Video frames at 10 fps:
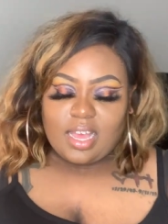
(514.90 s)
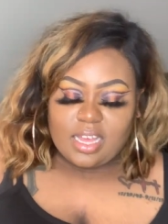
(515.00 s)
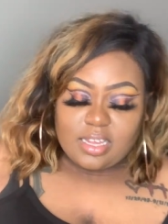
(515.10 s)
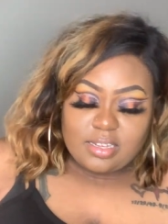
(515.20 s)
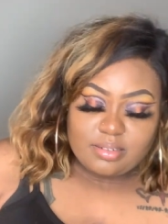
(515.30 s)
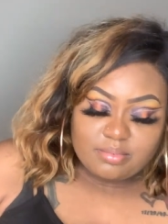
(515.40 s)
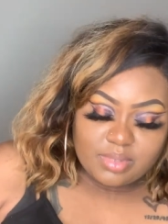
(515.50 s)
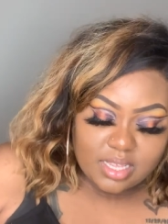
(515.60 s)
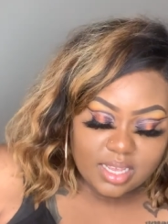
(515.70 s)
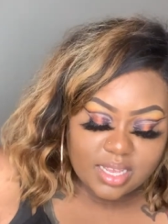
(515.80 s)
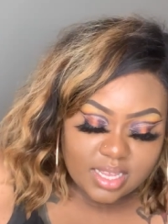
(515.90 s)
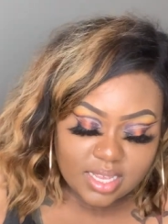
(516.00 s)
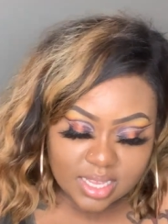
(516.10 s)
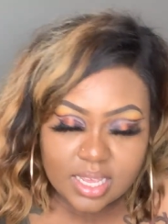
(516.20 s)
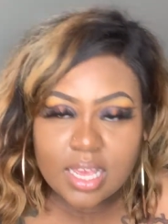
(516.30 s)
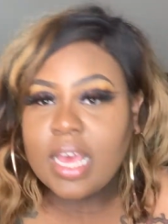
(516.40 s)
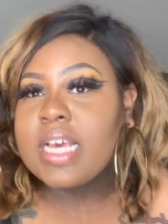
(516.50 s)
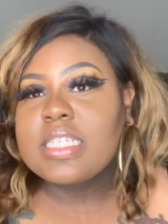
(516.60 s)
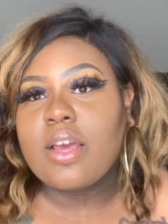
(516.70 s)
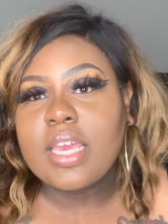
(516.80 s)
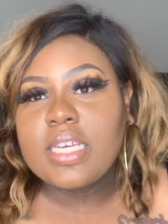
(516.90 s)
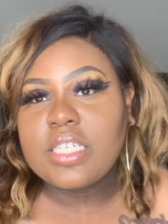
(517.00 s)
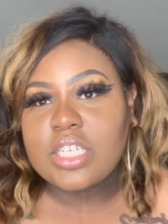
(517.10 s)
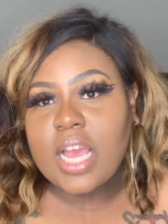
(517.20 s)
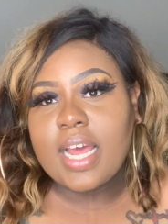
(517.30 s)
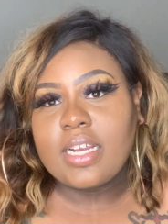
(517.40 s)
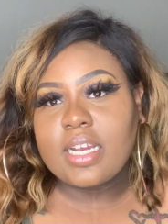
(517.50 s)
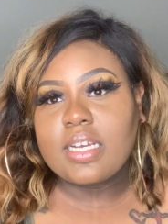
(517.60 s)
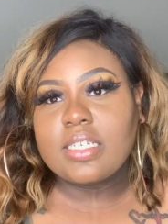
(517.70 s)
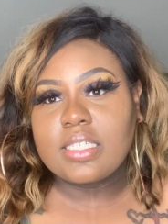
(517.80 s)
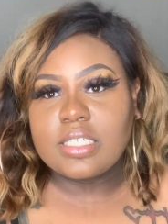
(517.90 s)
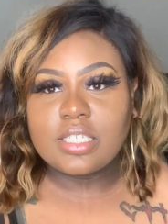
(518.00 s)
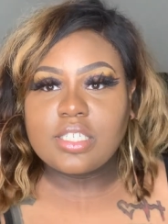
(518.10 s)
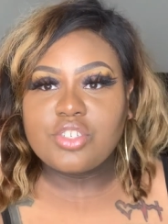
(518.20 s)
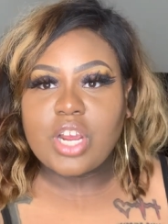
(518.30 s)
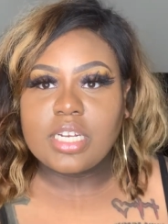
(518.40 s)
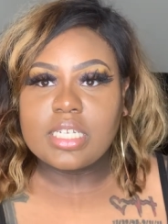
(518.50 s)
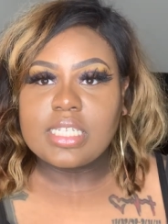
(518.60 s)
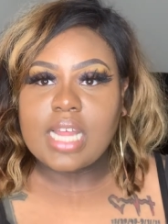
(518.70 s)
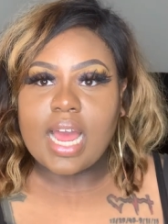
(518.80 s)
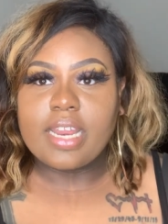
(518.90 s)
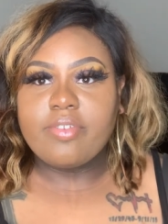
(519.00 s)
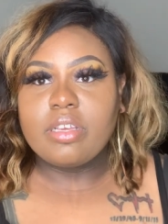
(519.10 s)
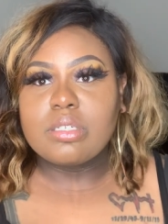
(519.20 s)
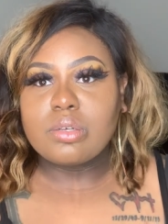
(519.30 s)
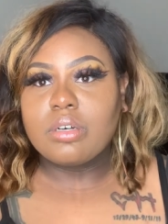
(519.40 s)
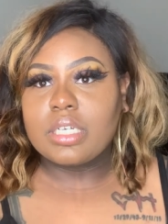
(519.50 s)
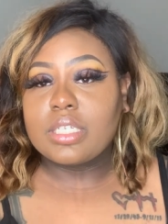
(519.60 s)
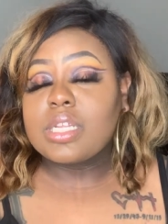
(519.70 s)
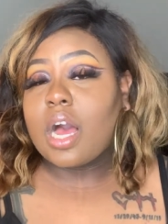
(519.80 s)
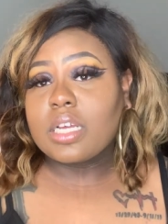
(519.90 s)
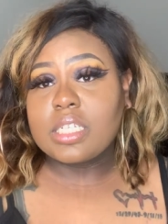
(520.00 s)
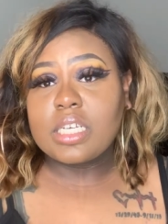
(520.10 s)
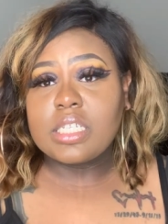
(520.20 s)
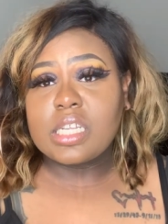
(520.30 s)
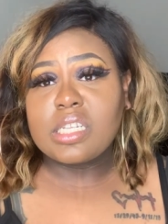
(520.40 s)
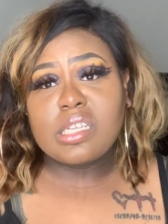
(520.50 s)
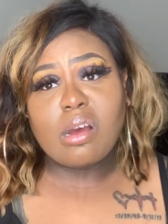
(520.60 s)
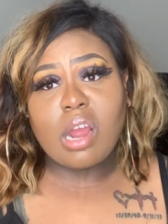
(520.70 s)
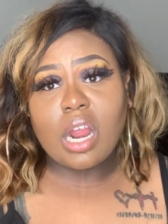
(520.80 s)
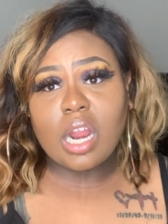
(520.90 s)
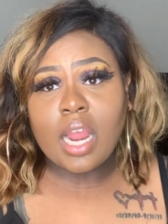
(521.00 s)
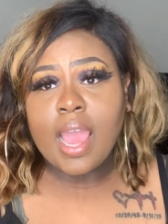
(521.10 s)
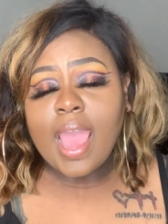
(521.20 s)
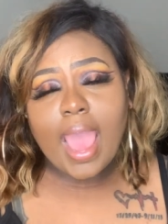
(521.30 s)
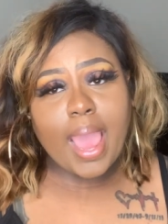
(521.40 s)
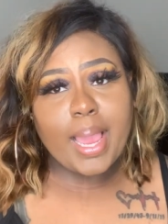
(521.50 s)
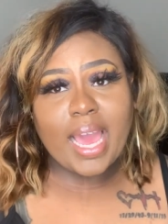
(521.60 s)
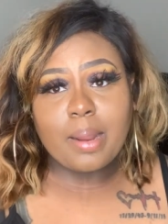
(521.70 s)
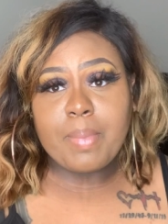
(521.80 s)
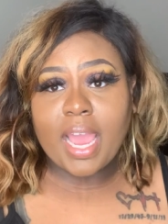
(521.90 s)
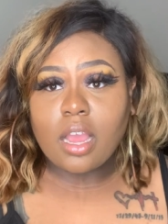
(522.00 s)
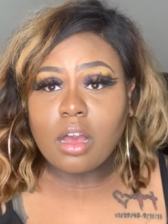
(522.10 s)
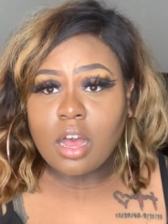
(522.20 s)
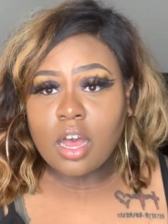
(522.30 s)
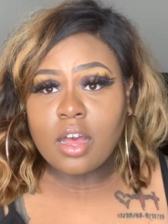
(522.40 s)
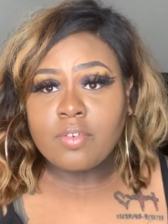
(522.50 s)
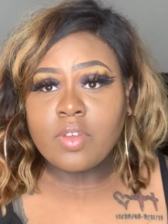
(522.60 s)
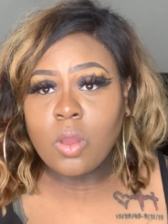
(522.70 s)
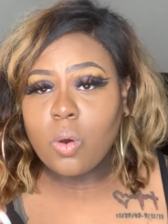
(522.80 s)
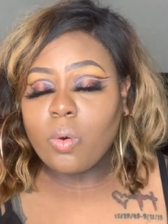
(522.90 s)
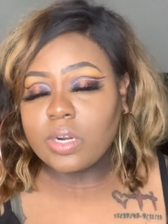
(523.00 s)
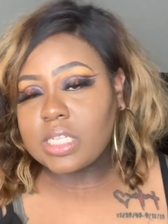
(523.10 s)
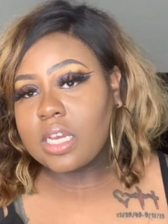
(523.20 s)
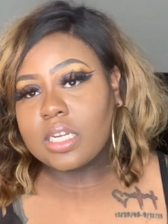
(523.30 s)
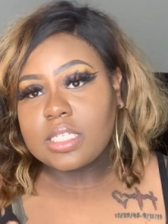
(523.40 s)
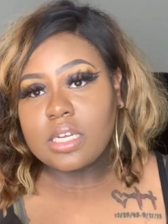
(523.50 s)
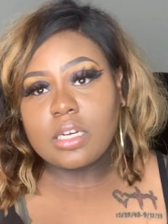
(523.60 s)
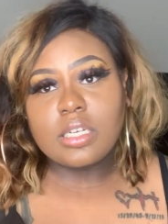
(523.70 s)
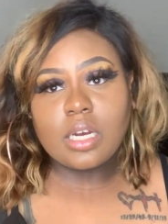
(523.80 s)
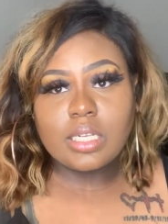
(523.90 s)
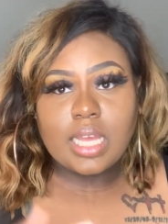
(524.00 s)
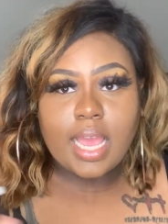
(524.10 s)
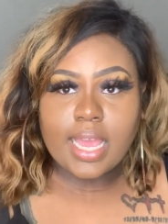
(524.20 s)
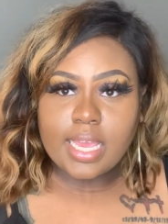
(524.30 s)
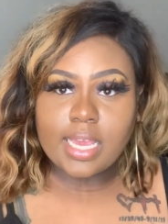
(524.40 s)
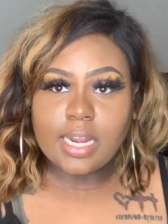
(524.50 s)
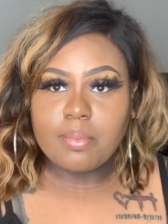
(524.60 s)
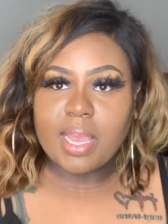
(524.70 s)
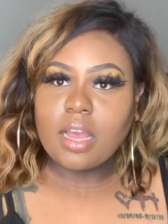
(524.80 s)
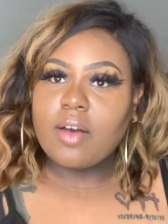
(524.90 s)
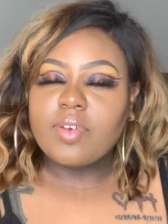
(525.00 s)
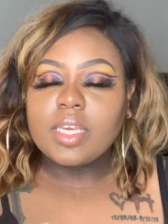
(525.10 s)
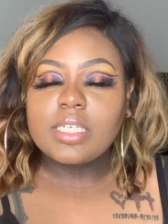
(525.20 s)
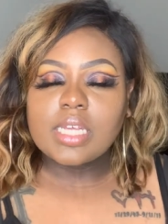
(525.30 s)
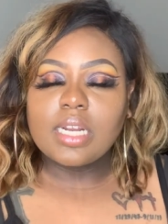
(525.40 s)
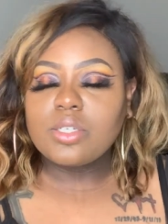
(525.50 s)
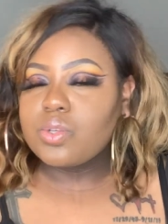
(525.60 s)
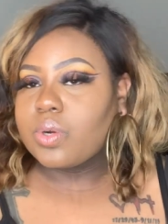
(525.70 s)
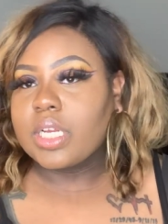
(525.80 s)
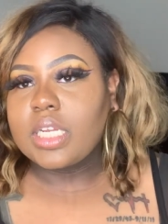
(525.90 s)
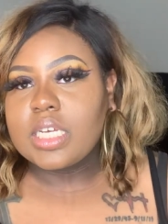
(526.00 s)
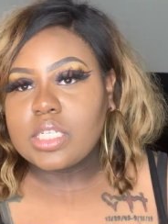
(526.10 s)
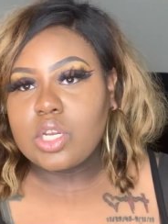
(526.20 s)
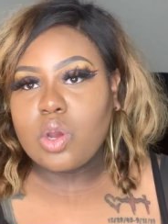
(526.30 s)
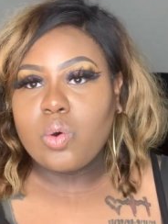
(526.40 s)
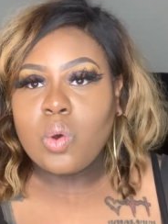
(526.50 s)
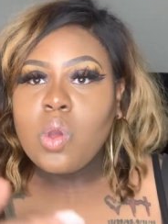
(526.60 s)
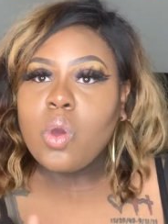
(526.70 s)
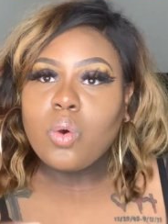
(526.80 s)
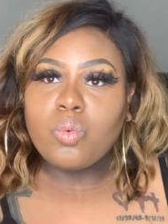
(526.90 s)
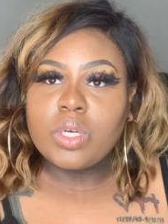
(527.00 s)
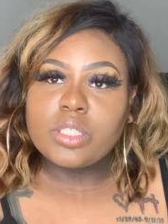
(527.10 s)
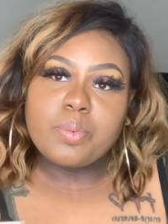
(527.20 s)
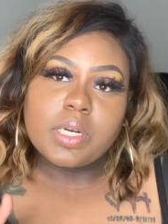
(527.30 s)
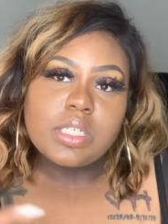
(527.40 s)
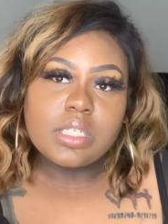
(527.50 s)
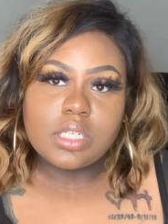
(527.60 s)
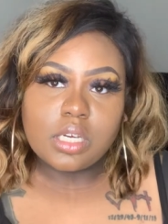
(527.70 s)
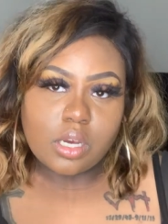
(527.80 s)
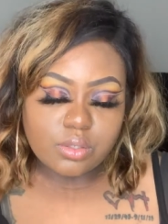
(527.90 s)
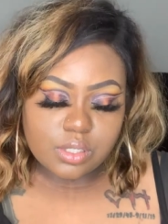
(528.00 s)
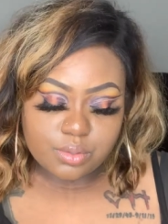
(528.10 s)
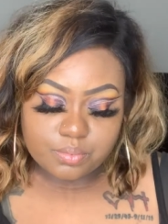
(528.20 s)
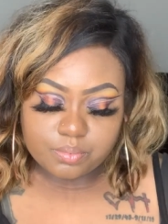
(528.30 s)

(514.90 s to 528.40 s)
Um, so he's kind of trying to decide if he's gonna talk to Issa and tell her, hey, kind of back off, or is he gonna tell Condola, hey, kind of back off? And he's kind of torn. He doesn't know which person to go to.